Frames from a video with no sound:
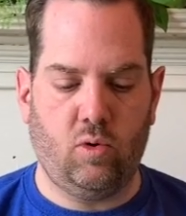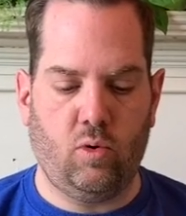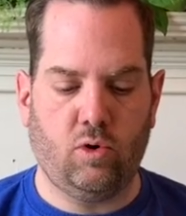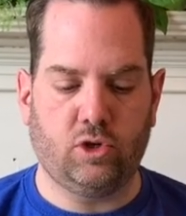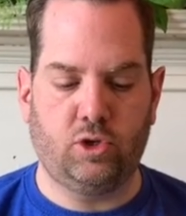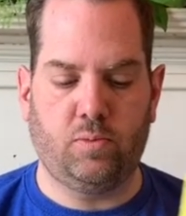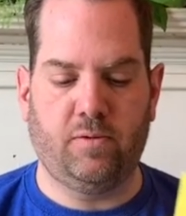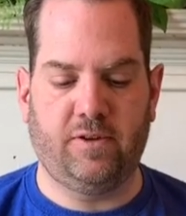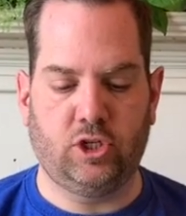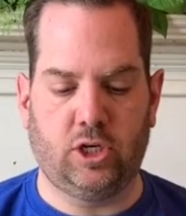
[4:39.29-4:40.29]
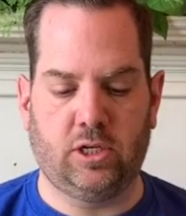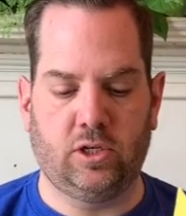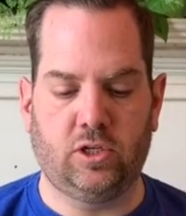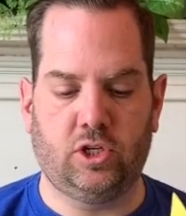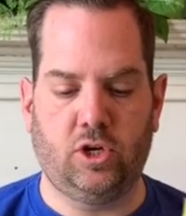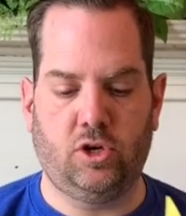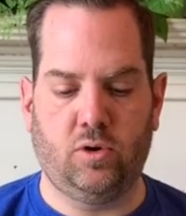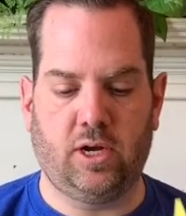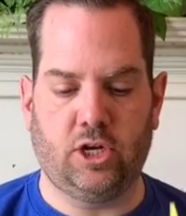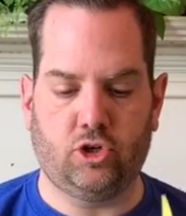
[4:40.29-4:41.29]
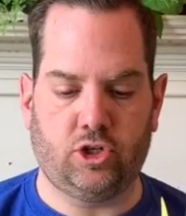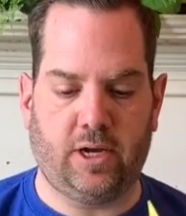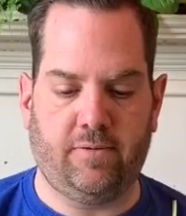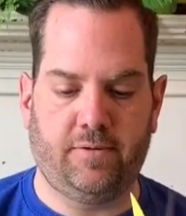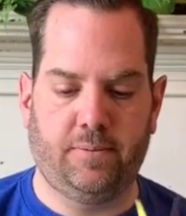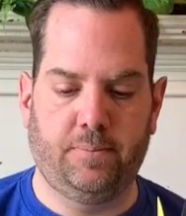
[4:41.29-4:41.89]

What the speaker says: or supervision so you don't cut yourself.